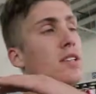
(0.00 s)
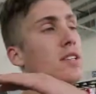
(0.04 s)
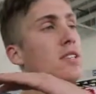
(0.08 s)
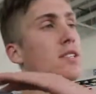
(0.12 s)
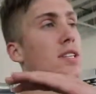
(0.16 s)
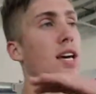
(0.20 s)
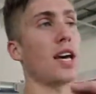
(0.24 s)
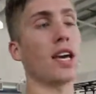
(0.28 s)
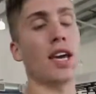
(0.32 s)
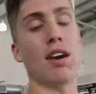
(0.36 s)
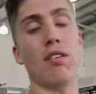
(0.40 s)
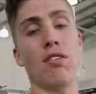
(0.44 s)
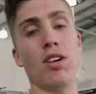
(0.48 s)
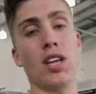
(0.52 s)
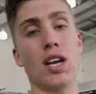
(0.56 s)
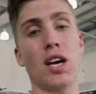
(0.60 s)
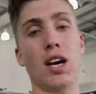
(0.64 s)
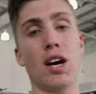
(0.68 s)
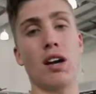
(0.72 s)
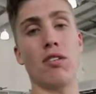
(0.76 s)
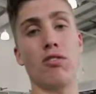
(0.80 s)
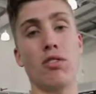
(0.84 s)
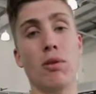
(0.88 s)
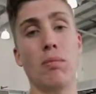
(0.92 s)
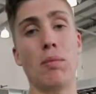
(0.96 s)
take
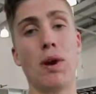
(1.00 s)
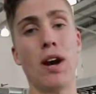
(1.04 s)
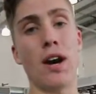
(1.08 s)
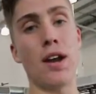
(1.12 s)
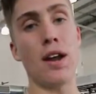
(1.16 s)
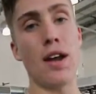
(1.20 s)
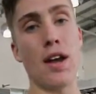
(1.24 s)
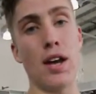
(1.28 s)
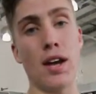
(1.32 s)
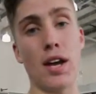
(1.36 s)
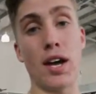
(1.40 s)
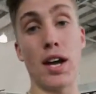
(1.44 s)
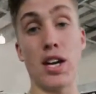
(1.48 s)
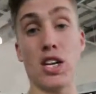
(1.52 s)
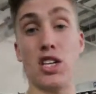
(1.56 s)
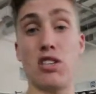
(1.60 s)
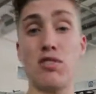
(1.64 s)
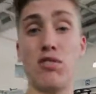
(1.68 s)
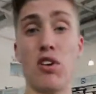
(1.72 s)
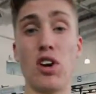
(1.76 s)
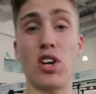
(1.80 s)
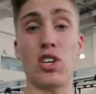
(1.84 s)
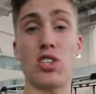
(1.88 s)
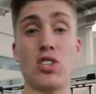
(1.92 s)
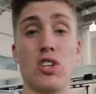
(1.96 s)
everything out of your mind, and
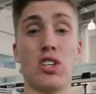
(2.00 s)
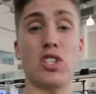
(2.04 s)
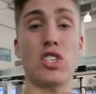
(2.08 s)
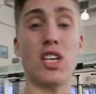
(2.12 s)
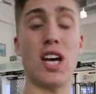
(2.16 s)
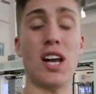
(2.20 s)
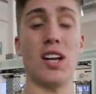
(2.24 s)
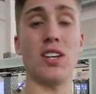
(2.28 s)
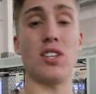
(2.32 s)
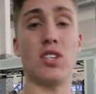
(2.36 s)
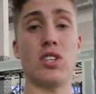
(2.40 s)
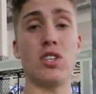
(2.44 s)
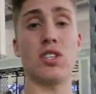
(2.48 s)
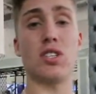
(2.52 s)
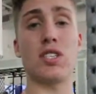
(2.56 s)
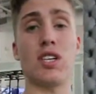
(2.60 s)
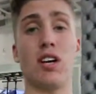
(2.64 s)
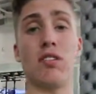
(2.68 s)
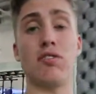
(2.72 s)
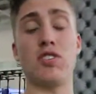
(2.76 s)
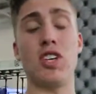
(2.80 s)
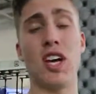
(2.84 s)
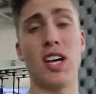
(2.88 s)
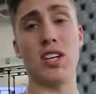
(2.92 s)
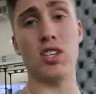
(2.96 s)
just focus on challenging
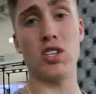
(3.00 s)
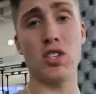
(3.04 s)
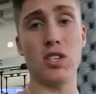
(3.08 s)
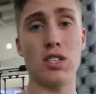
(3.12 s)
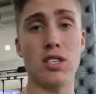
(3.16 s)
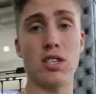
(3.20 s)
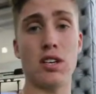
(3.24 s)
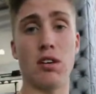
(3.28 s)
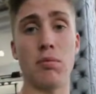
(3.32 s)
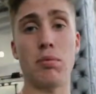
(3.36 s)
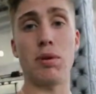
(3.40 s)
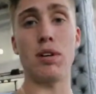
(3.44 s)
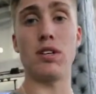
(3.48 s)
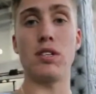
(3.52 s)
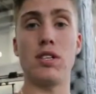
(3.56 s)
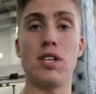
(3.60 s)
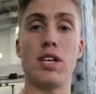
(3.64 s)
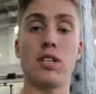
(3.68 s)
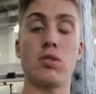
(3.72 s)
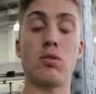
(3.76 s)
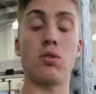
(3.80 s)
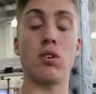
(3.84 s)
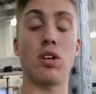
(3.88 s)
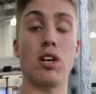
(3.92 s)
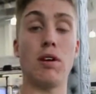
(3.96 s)
yourself, changing yourself, because
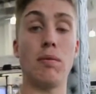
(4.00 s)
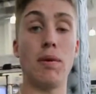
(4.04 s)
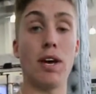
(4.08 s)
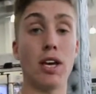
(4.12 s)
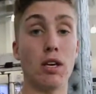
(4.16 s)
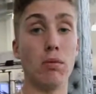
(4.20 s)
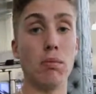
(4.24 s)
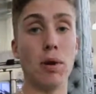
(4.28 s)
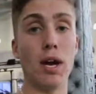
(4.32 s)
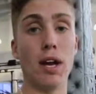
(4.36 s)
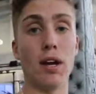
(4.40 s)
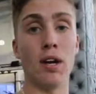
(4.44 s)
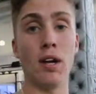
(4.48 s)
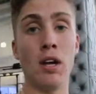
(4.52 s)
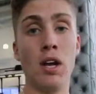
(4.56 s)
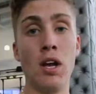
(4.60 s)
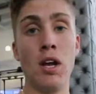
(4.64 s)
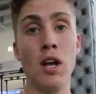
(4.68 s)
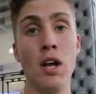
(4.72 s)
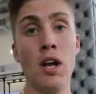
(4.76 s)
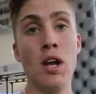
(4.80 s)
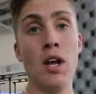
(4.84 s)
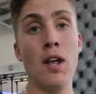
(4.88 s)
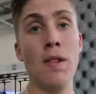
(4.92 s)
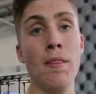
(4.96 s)
that's what's going to make you better.
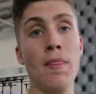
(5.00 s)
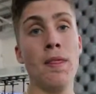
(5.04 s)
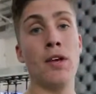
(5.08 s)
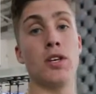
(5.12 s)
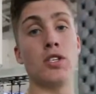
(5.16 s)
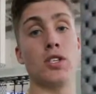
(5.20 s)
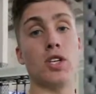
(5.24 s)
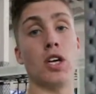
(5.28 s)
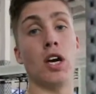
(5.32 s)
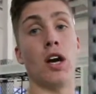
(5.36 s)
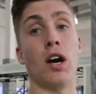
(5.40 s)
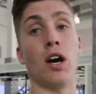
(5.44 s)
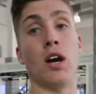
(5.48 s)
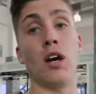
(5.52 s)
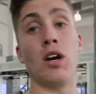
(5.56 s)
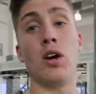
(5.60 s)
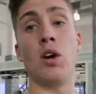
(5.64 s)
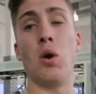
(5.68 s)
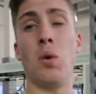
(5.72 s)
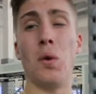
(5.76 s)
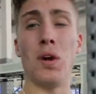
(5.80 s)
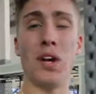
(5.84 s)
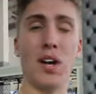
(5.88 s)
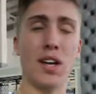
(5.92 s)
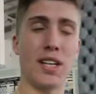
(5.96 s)
So yeah,
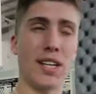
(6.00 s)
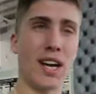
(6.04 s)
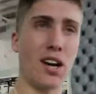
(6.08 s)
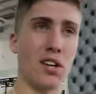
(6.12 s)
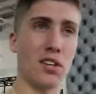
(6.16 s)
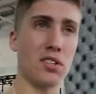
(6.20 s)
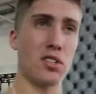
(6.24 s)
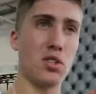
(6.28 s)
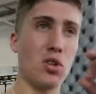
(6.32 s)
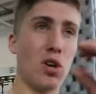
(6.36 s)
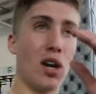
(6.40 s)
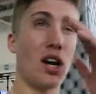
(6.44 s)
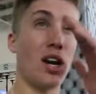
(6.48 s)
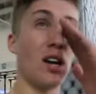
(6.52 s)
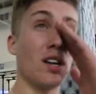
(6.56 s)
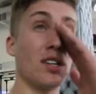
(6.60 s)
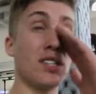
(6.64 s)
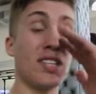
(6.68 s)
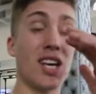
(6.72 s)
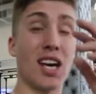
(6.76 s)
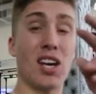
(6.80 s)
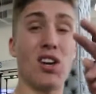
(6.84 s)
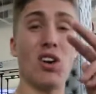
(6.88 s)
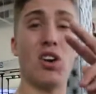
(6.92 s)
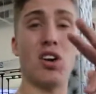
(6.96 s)
we're down to our
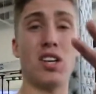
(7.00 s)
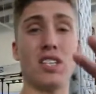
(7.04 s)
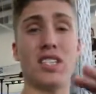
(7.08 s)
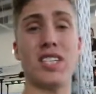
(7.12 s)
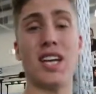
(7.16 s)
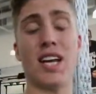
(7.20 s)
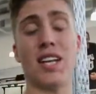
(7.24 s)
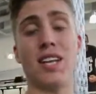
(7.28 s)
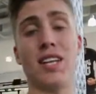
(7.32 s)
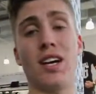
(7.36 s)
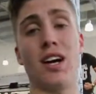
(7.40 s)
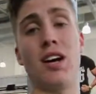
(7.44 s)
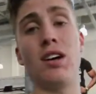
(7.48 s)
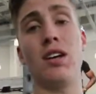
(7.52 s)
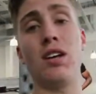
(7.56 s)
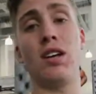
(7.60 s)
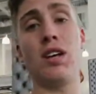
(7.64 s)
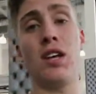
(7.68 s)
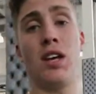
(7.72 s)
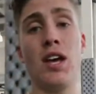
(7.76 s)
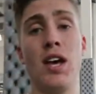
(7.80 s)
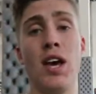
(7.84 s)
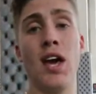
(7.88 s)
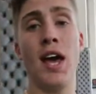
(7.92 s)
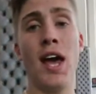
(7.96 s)
second last set now,
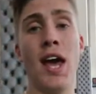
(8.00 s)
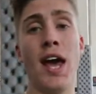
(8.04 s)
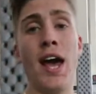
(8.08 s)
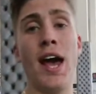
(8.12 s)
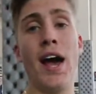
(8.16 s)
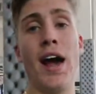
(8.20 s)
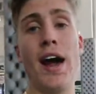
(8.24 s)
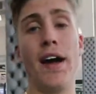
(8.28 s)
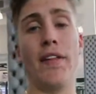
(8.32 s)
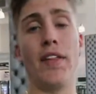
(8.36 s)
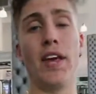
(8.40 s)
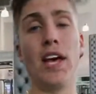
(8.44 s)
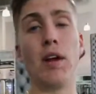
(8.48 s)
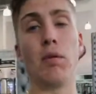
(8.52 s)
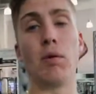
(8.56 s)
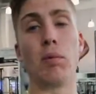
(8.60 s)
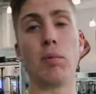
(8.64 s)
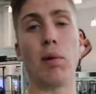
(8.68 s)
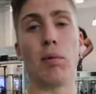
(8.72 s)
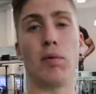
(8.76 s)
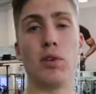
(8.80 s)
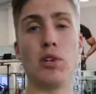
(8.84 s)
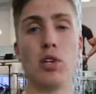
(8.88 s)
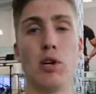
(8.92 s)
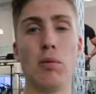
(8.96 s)
and then we'll
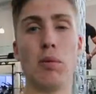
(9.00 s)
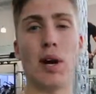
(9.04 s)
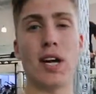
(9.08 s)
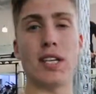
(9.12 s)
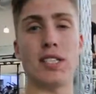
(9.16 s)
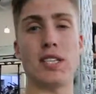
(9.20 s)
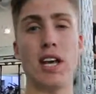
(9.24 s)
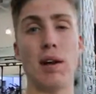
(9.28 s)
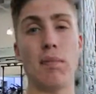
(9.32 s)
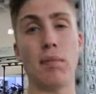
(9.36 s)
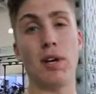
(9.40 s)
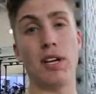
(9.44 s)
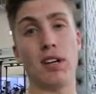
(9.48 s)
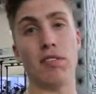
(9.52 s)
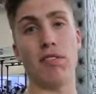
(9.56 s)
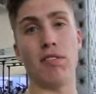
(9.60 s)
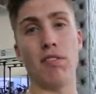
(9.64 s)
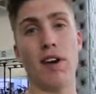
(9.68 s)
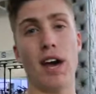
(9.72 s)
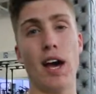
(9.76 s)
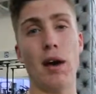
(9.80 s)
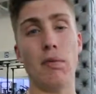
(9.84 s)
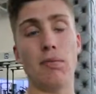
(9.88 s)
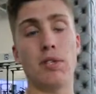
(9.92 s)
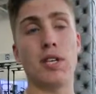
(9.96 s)
probably do about 10 minutes
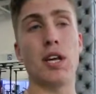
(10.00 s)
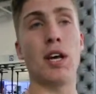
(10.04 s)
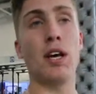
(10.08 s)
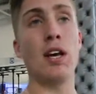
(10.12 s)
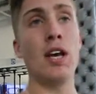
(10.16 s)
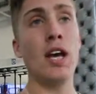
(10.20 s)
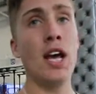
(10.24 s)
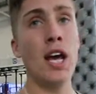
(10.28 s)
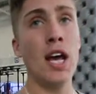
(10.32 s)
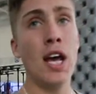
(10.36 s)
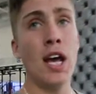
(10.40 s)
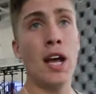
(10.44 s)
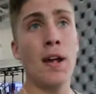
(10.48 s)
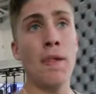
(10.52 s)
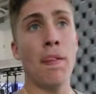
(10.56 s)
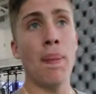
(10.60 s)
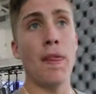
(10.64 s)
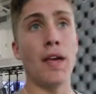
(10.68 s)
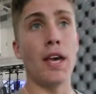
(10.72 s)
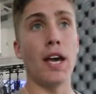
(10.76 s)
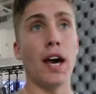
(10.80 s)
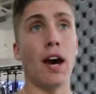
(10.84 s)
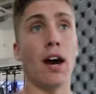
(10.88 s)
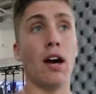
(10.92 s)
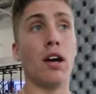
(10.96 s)
of abs.
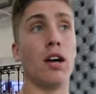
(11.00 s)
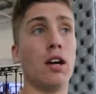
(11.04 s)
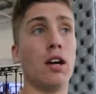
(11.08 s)
Yeah.